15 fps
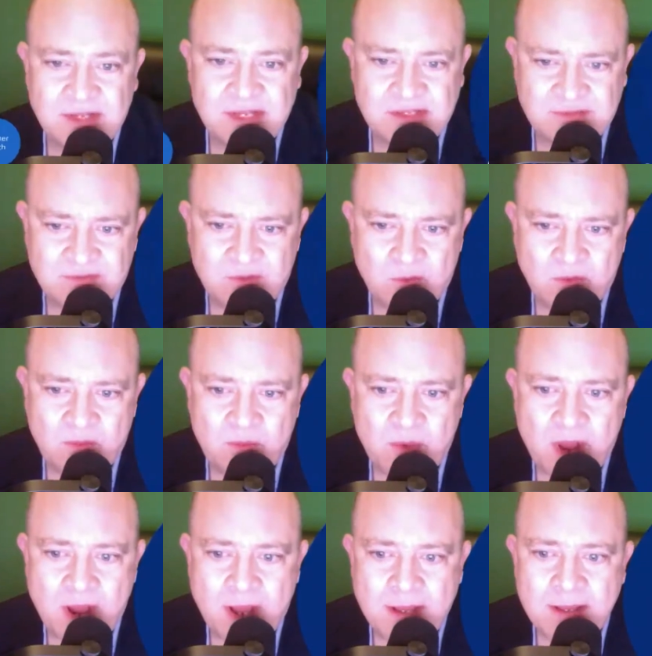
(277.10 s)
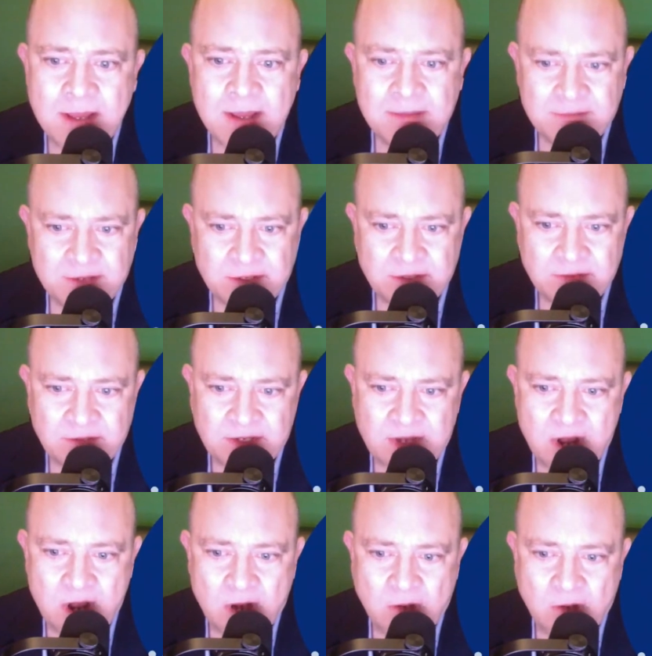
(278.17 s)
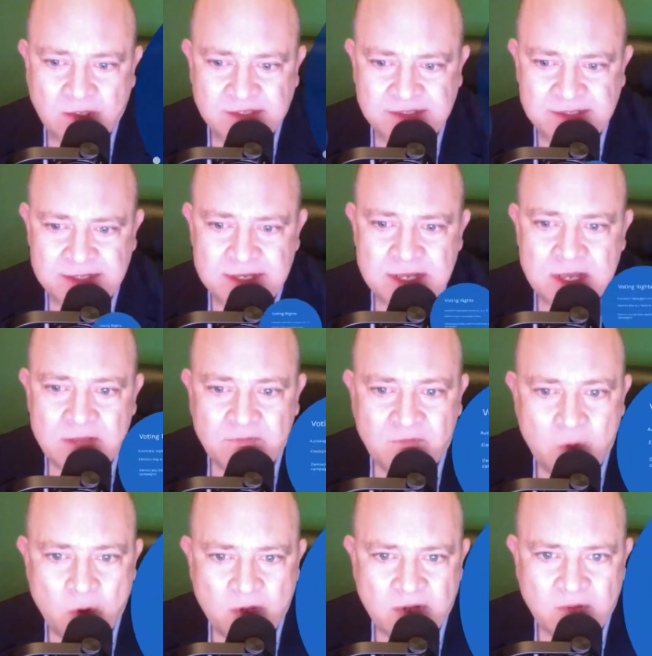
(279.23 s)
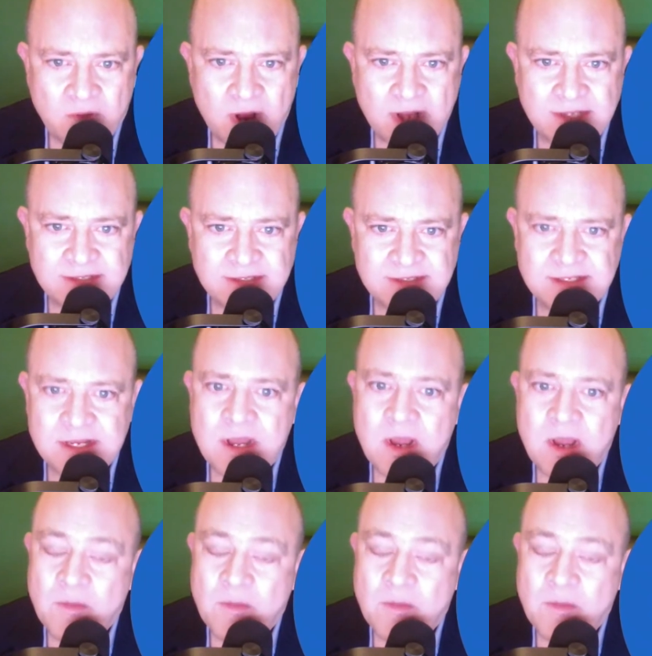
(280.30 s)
at least voted by the Congress. Voting rights,